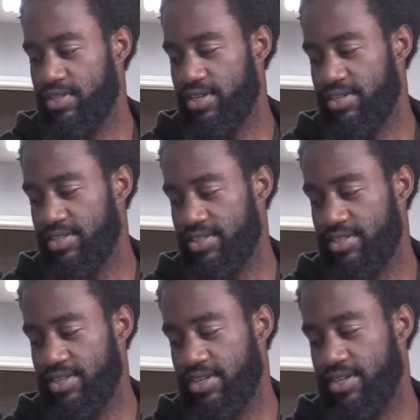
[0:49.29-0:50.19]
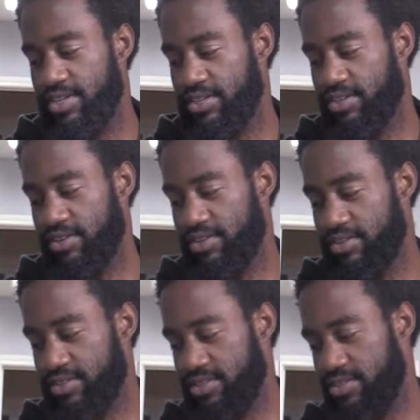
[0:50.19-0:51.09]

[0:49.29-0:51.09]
yes, salt,